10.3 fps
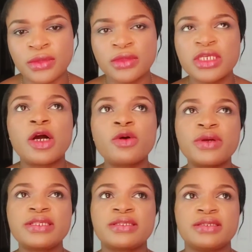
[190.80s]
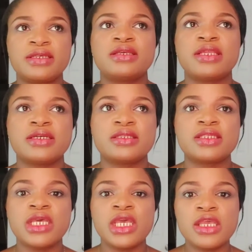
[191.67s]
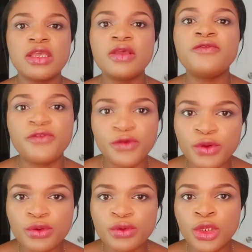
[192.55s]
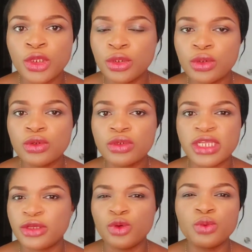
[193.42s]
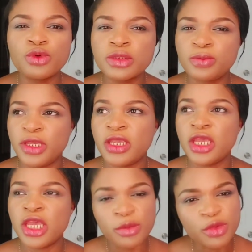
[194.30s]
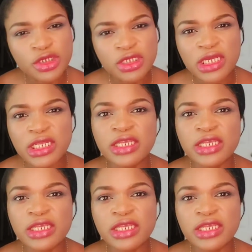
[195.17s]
I always say that if you know that you won't be emotionally,